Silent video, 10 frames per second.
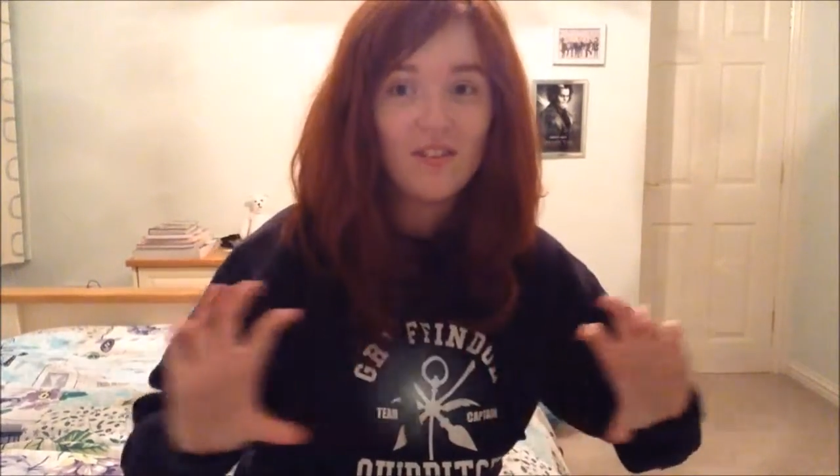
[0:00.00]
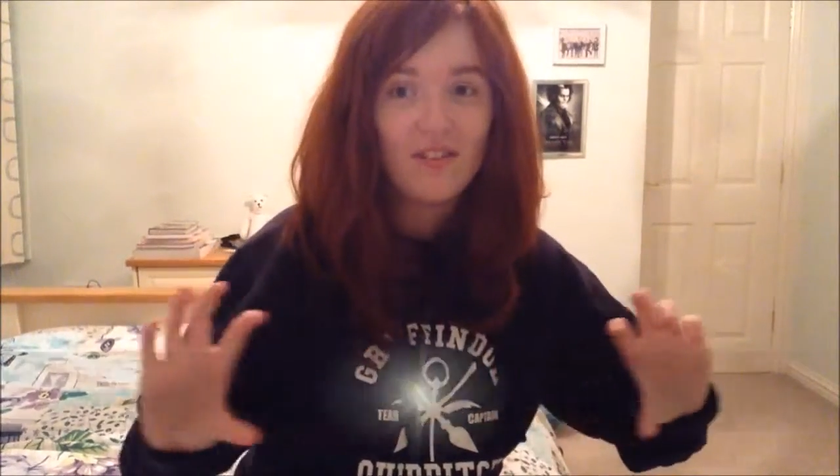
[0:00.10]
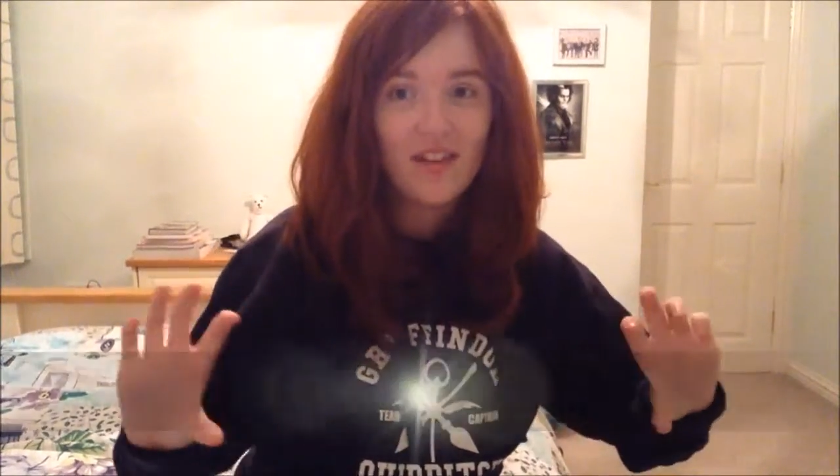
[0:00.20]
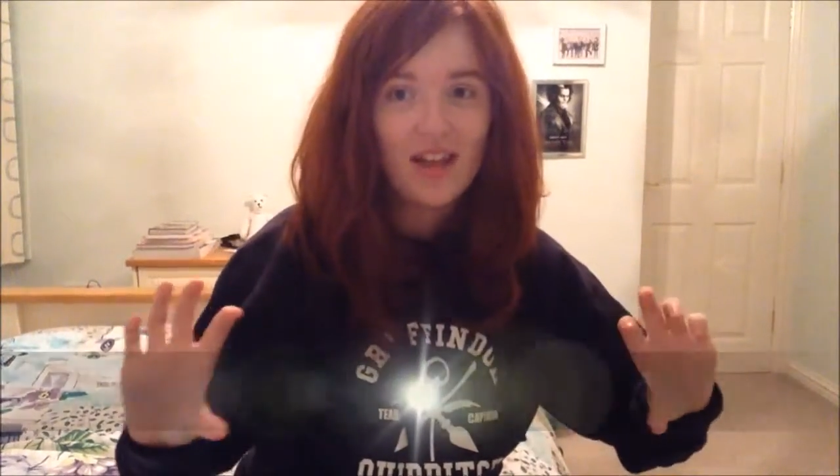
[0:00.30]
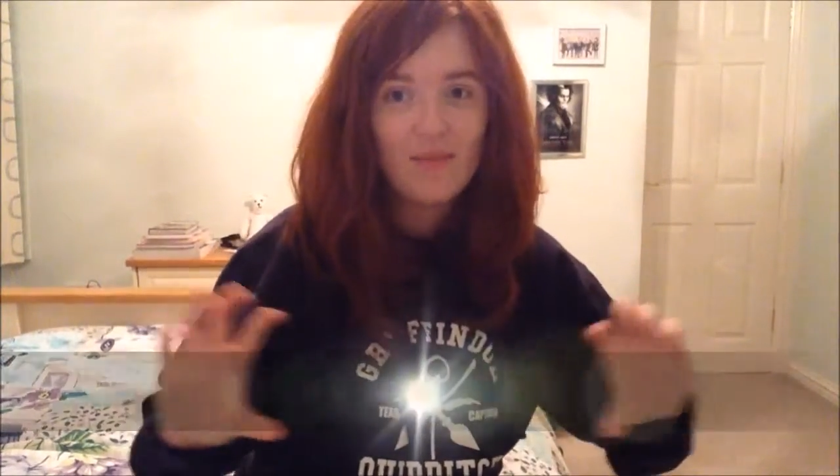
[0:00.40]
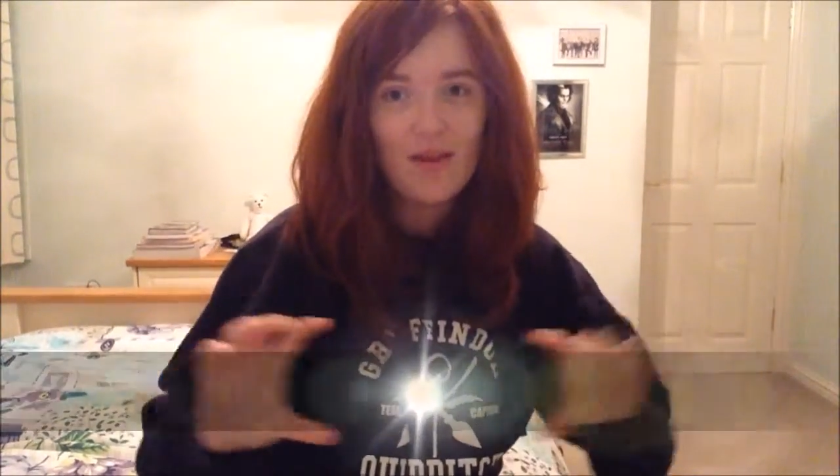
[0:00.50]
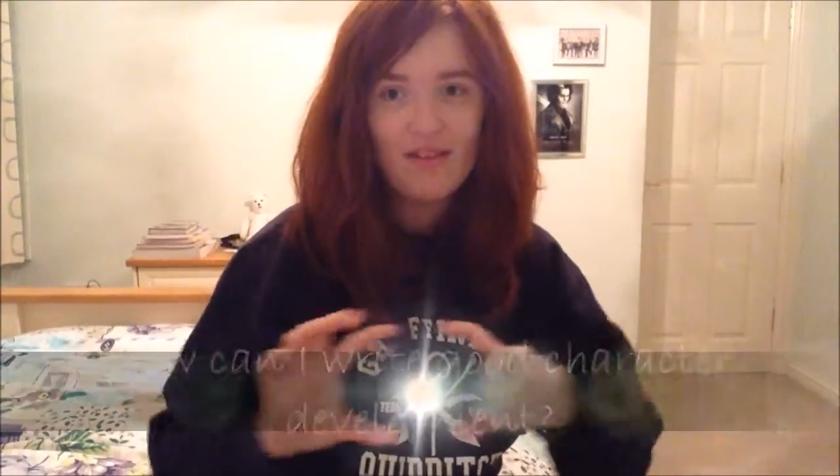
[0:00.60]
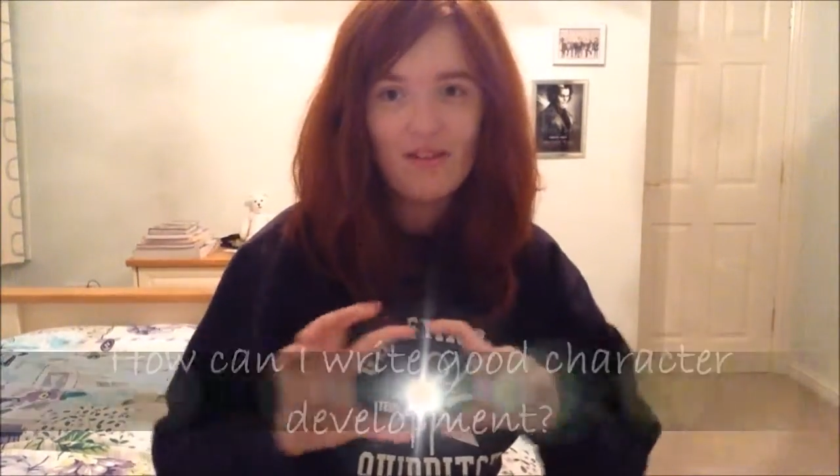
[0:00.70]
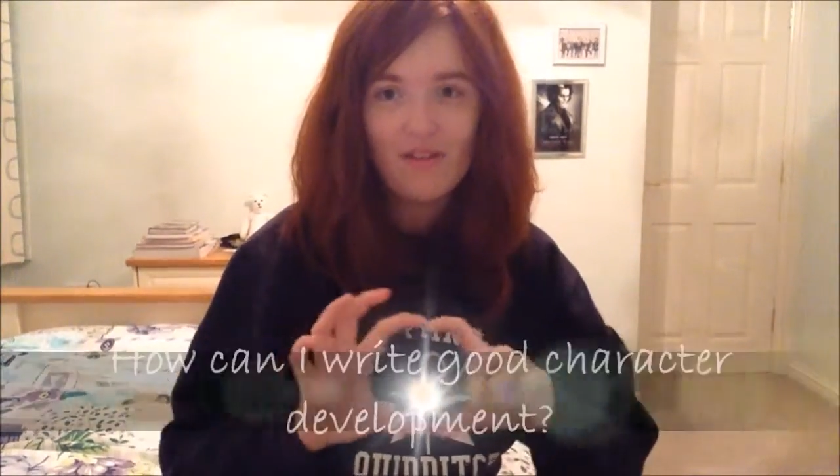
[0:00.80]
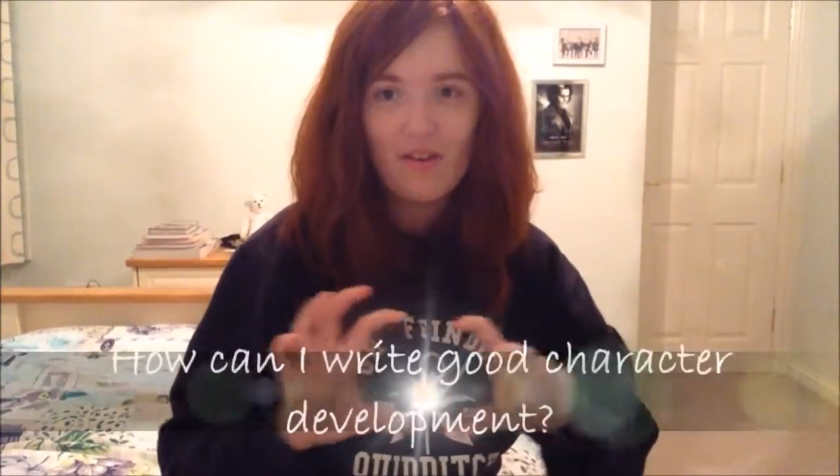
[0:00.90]
you'll still get a
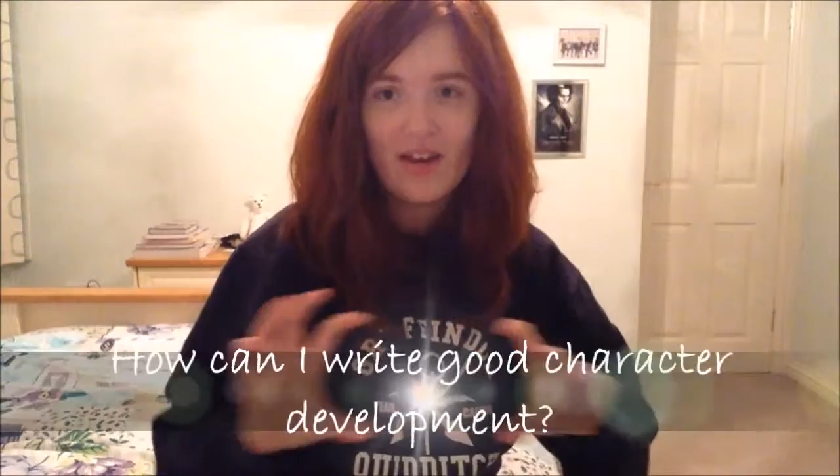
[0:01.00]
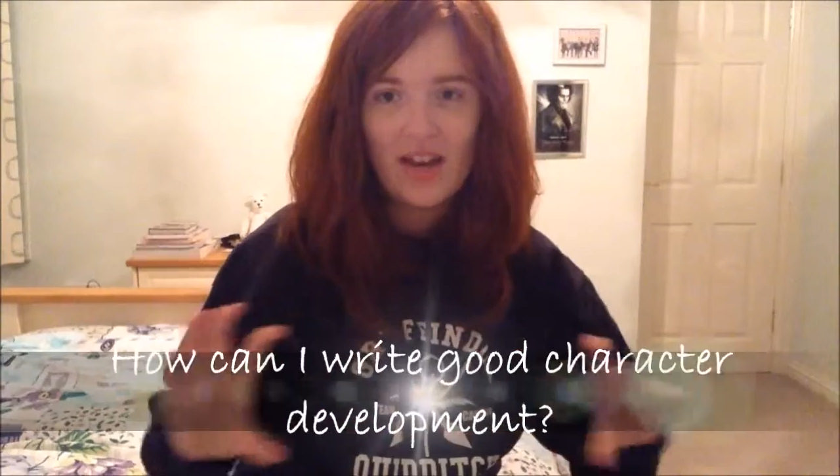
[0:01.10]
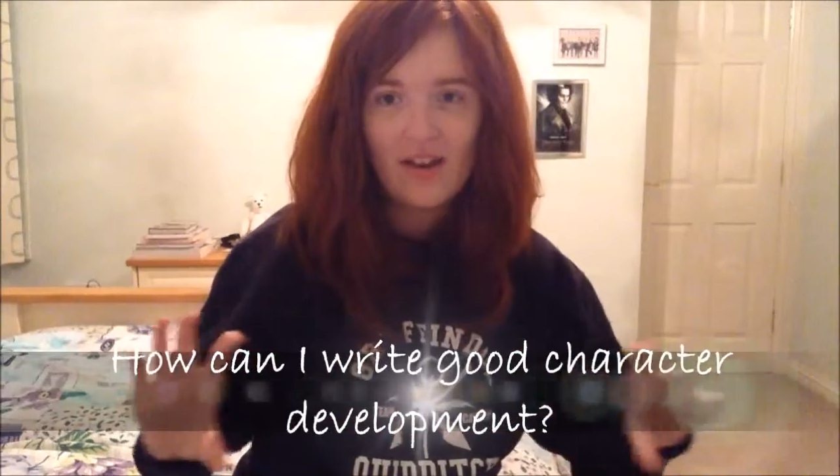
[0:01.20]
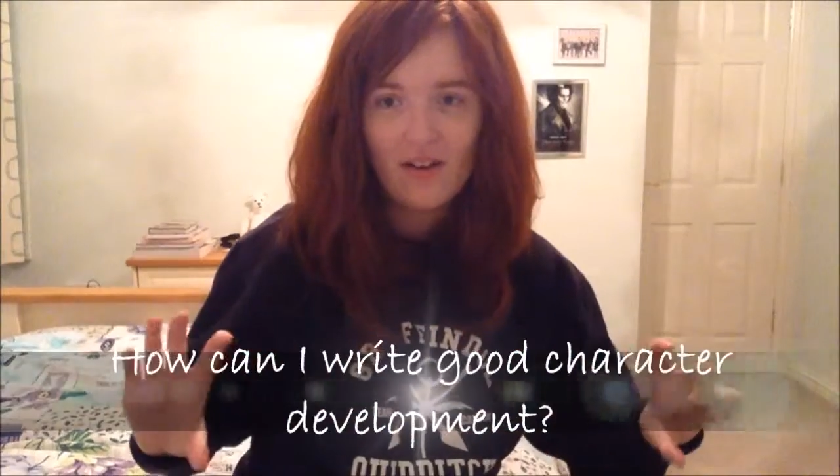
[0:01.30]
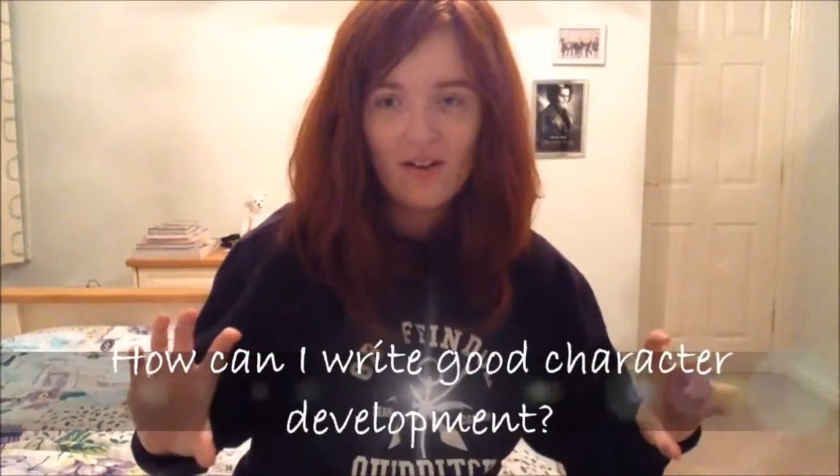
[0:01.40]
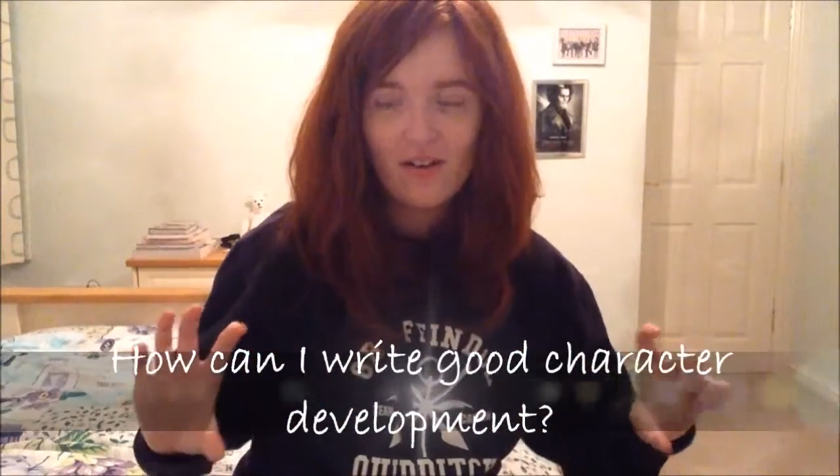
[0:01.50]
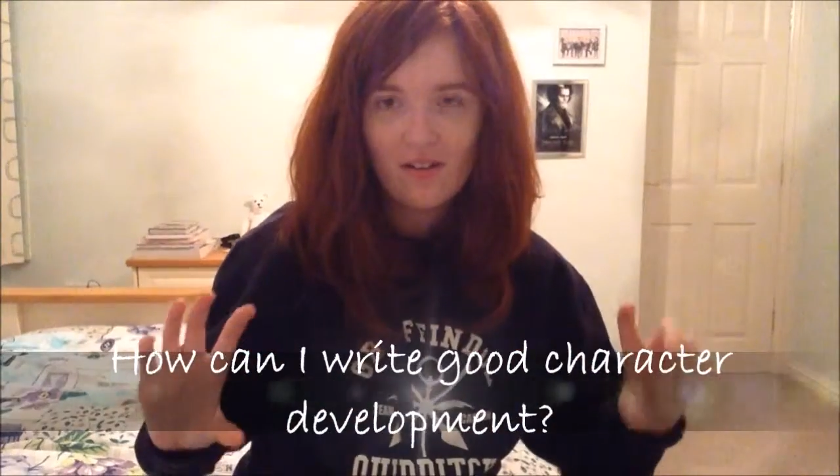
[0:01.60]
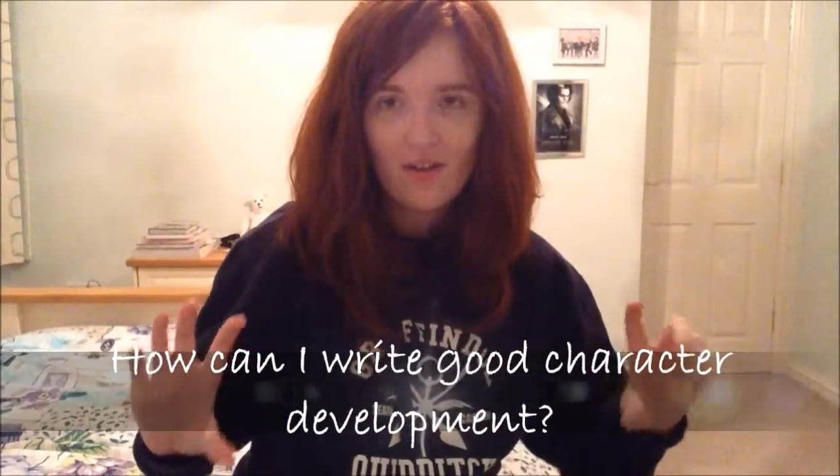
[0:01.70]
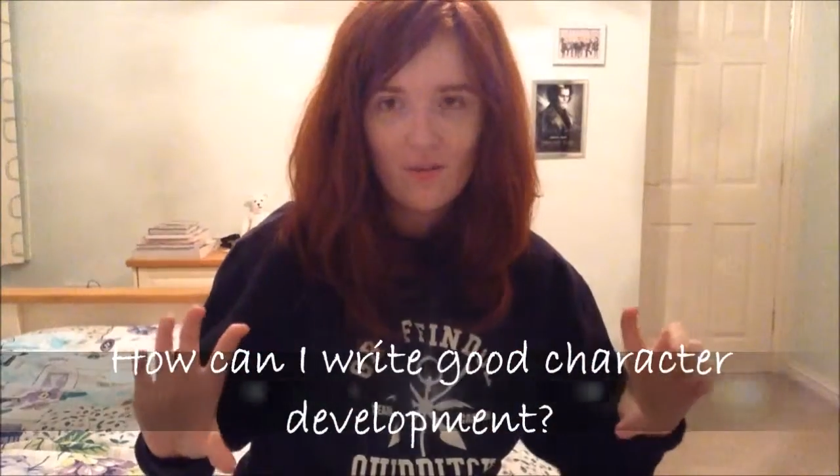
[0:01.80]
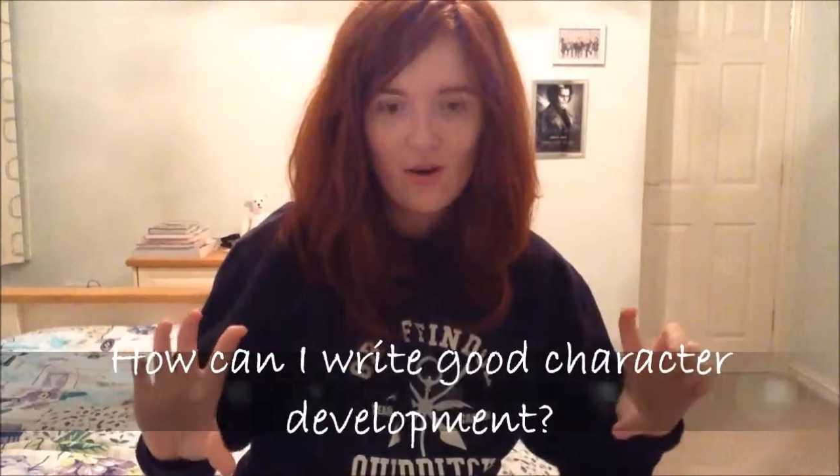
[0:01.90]
mention down here
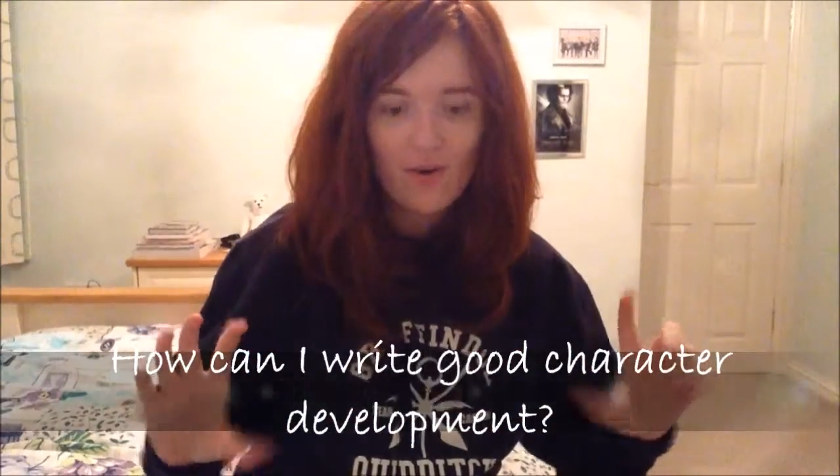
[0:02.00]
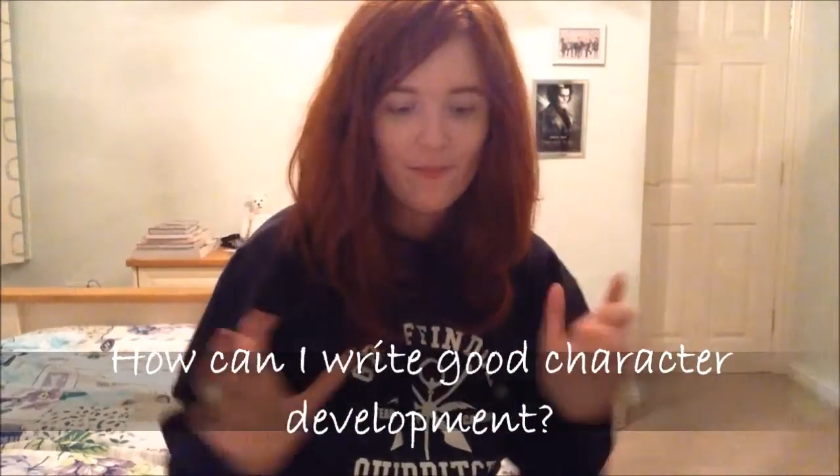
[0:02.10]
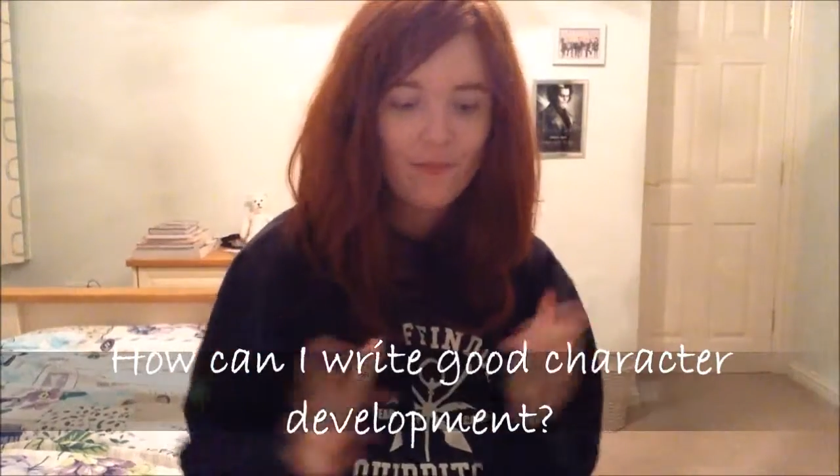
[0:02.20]
somewhere.